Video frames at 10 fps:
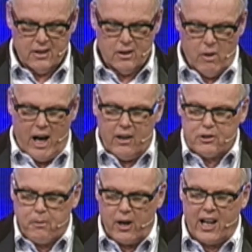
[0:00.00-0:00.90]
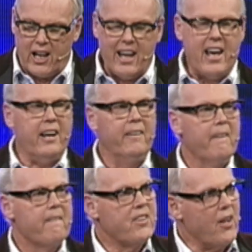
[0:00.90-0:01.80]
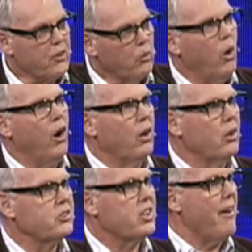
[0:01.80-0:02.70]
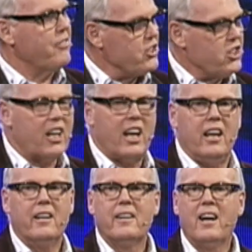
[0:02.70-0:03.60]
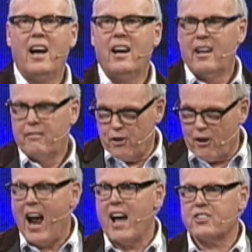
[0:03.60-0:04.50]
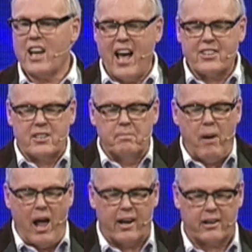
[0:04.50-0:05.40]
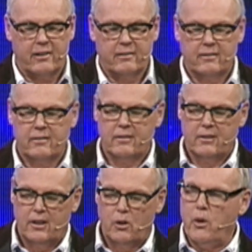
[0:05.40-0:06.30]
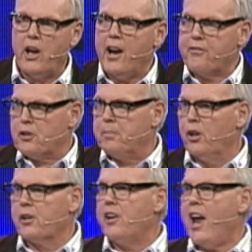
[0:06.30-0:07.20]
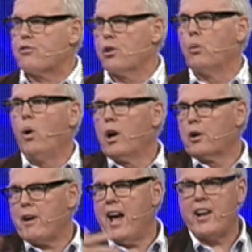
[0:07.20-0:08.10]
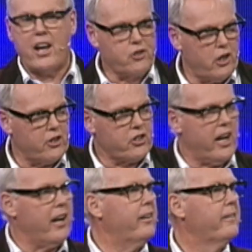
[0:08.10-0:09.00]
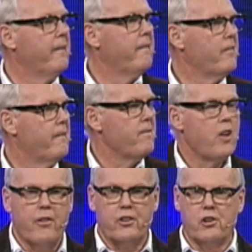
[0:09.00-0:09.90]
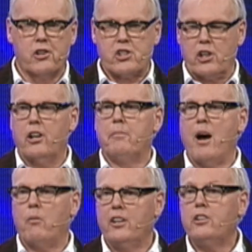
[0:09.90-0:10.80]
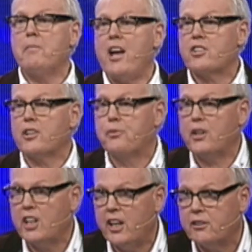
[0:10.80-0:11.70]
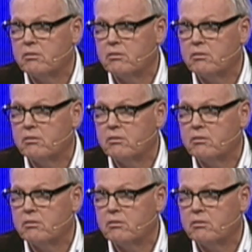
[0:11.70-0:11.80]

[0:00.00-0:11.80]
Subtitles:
Well, it's pretty clear that the walls of the city for us are symbolic. We don't have to build a natural wall around our church here on the North Shore at Mount Wellington. Imagine if we did.